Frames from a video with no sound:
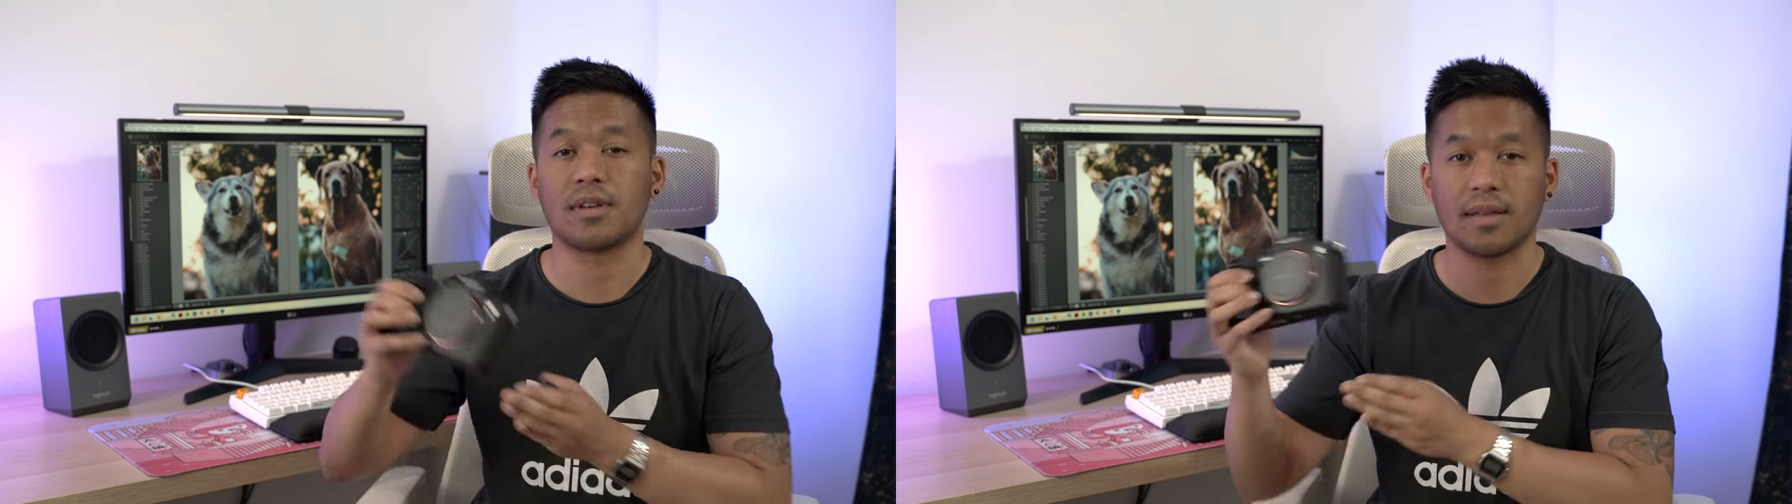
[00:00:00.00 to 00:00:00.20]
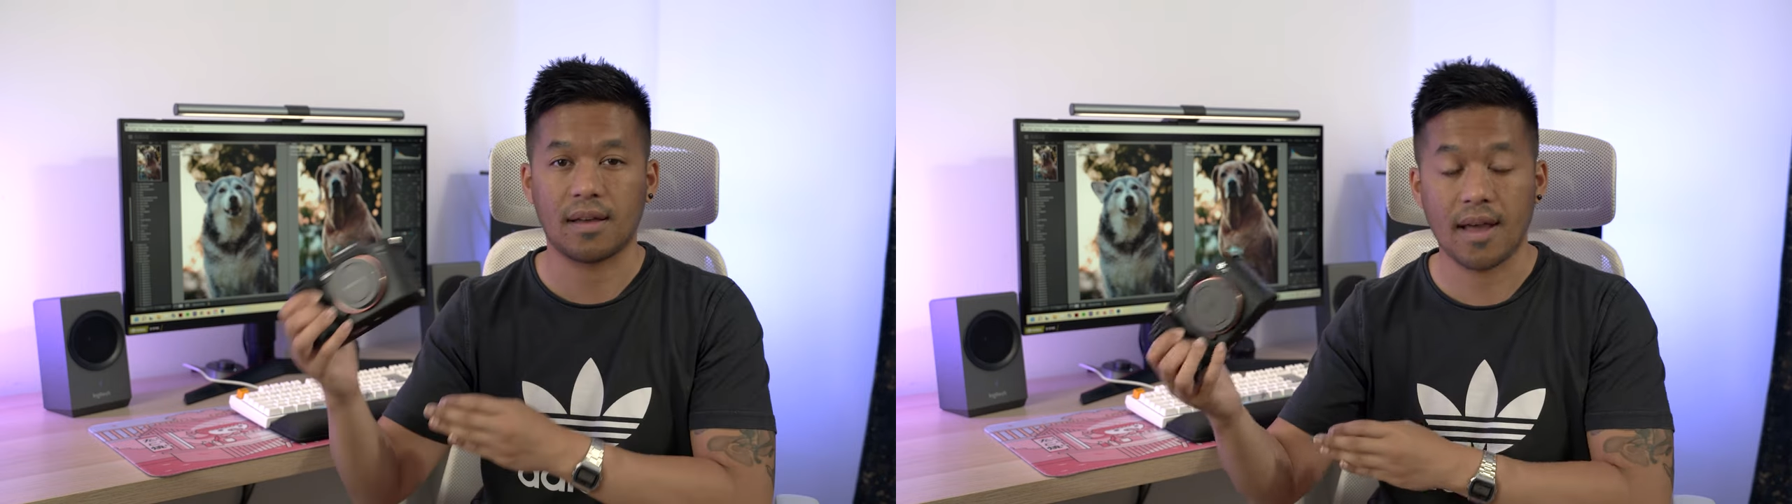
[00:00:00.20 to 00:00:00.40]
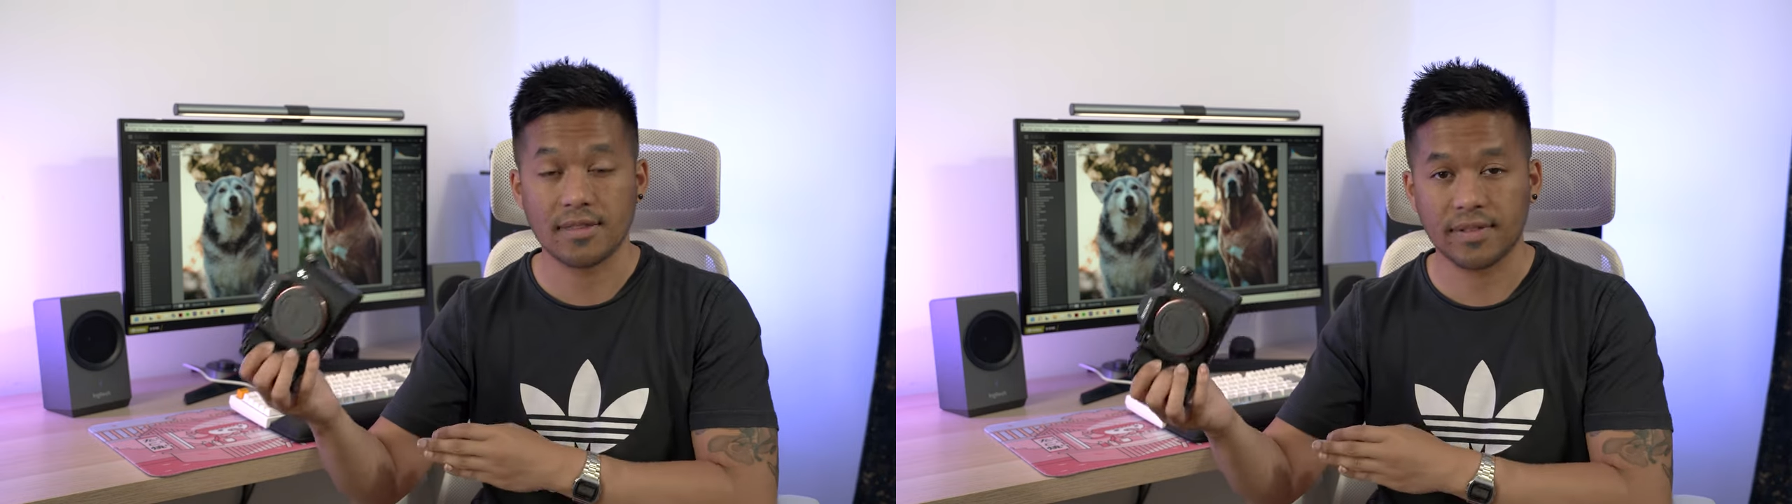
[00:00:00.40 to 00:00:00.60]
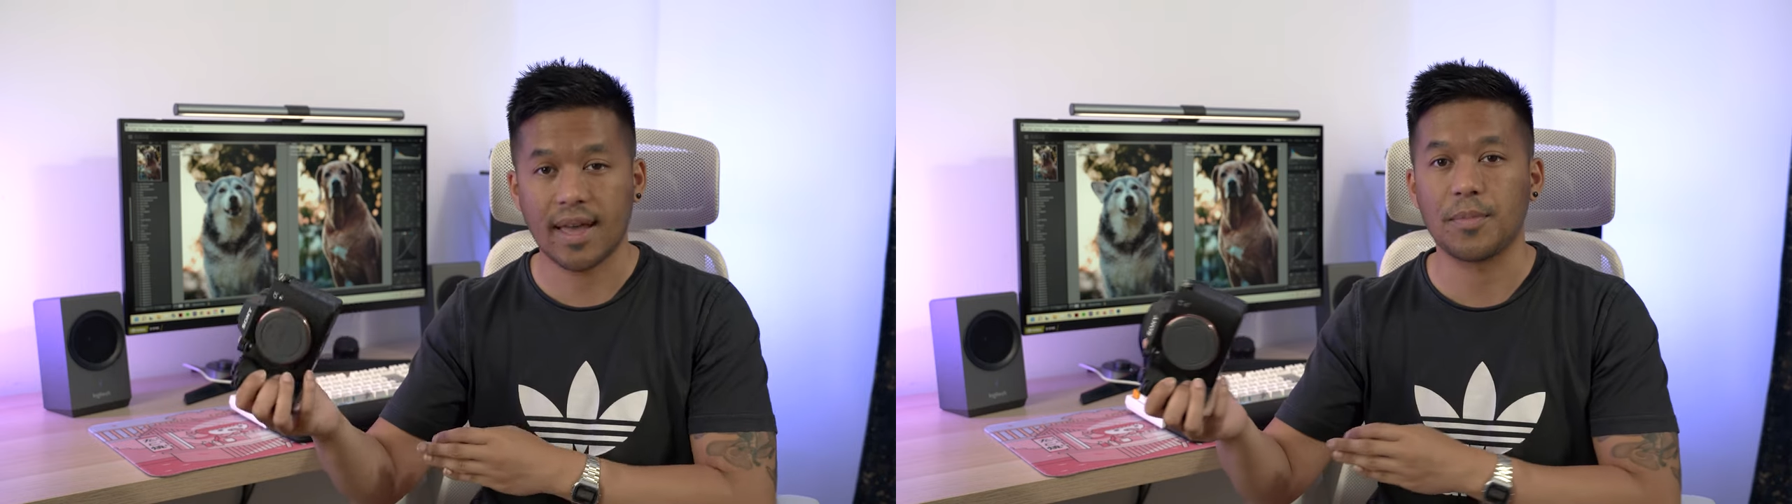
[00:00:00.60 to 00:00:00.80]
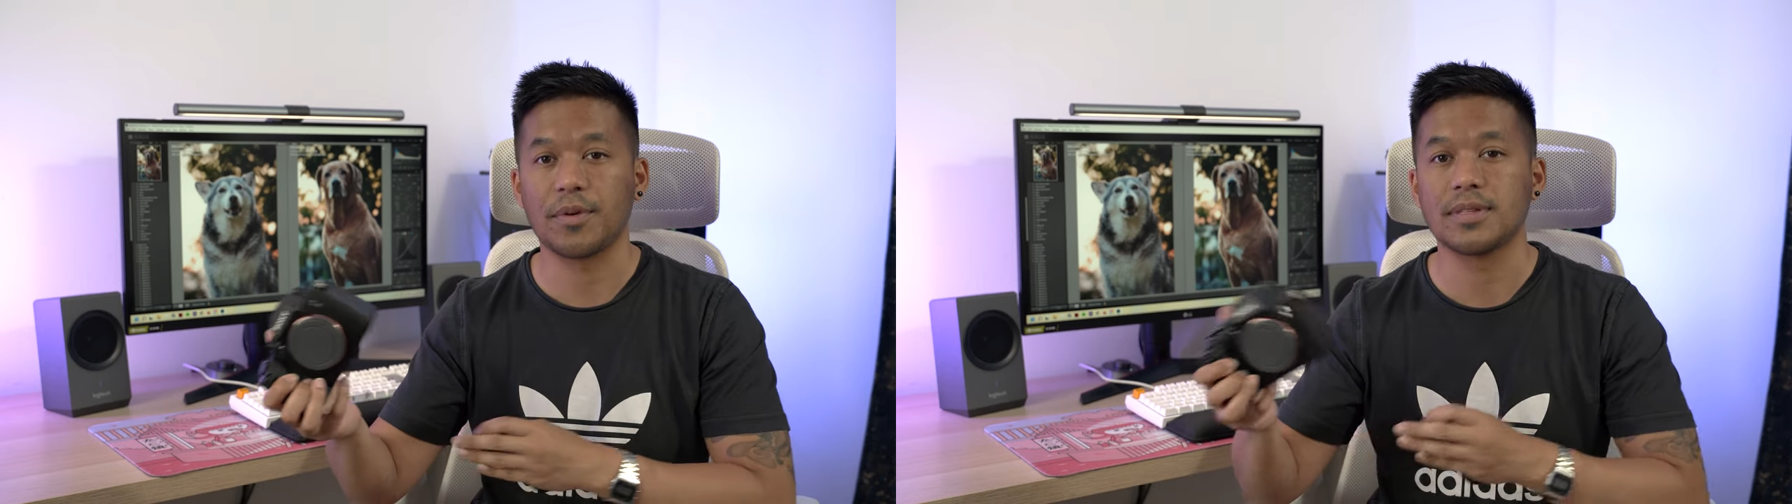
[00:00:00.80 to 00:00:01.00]
kinds of
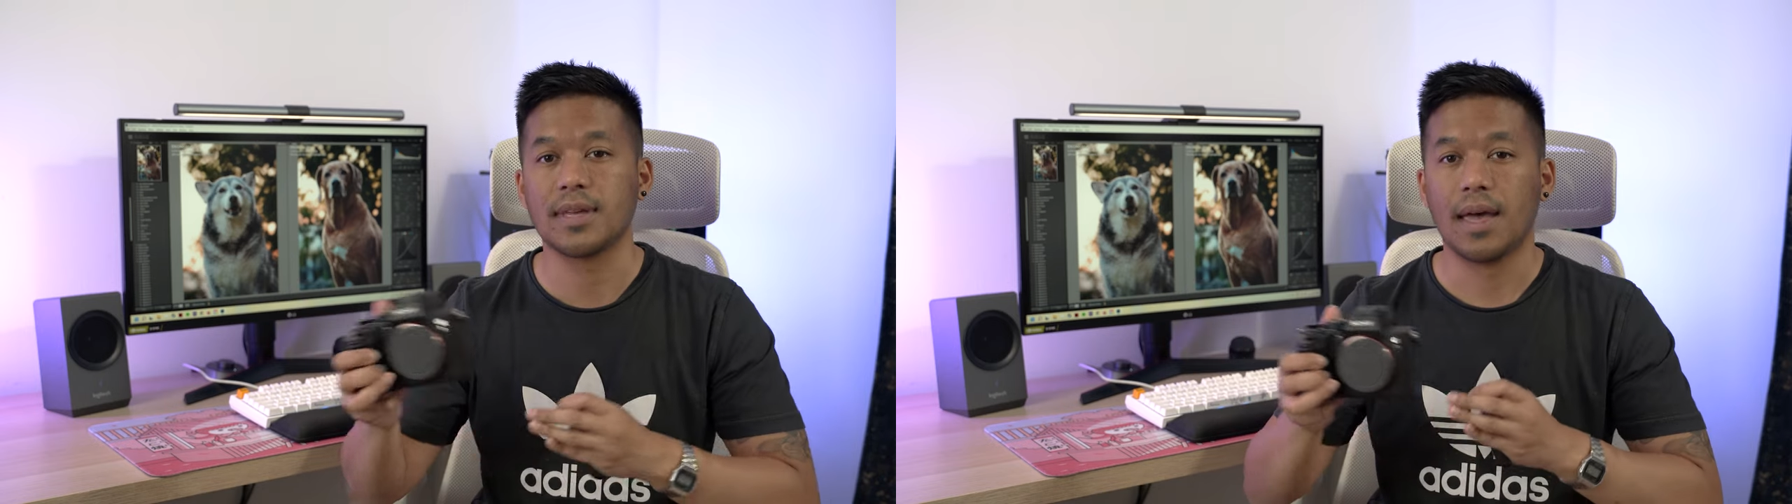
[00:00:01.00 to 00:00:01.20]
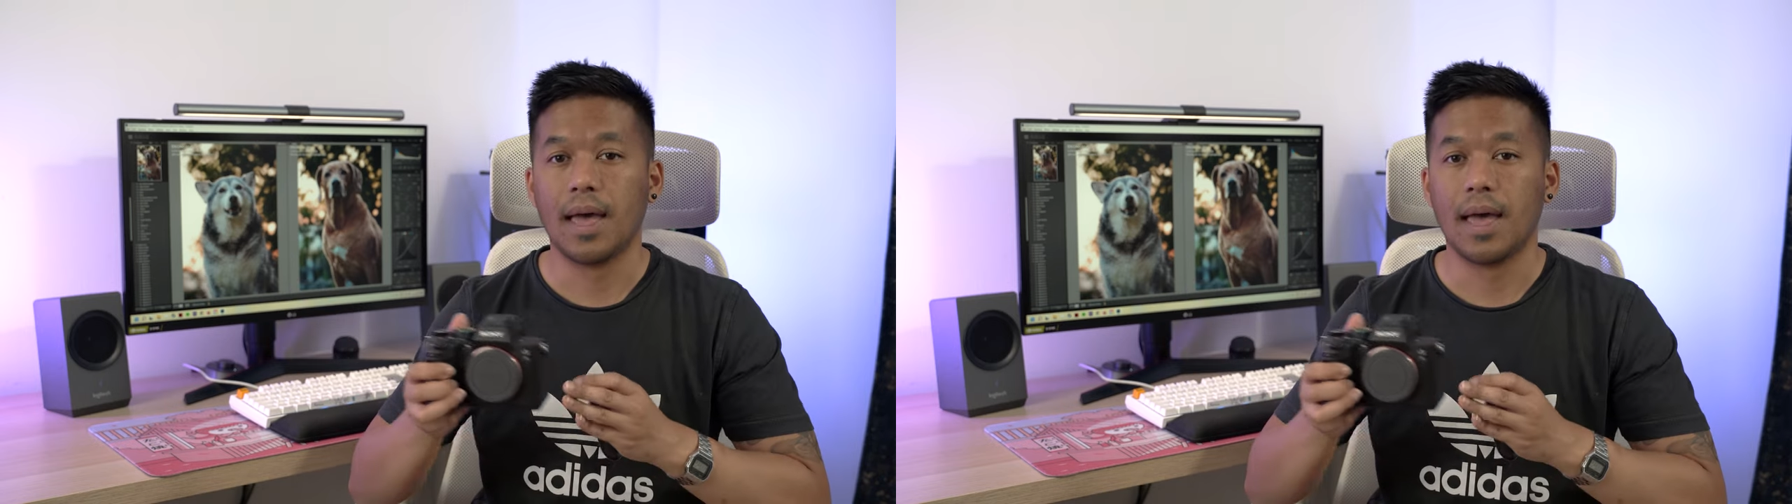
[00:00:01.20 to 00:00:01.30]
cameras,